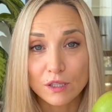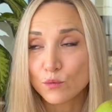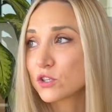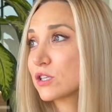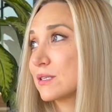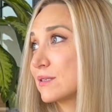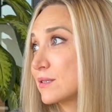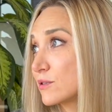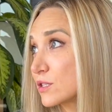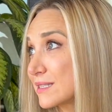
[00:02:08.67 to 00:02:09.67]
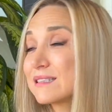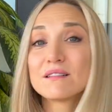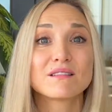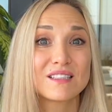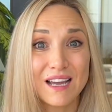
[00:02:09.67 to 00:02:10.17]
which is still
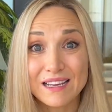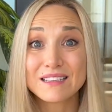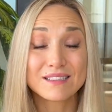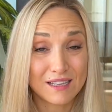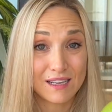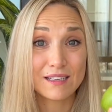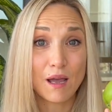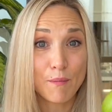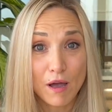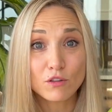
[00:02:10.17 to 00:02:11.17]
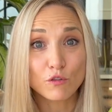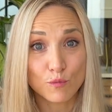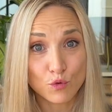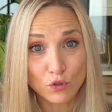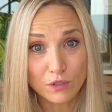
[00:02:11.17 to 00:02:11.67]
tiny amount of
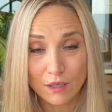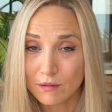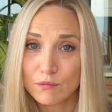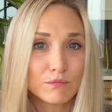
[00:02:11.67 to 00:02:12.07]
protein.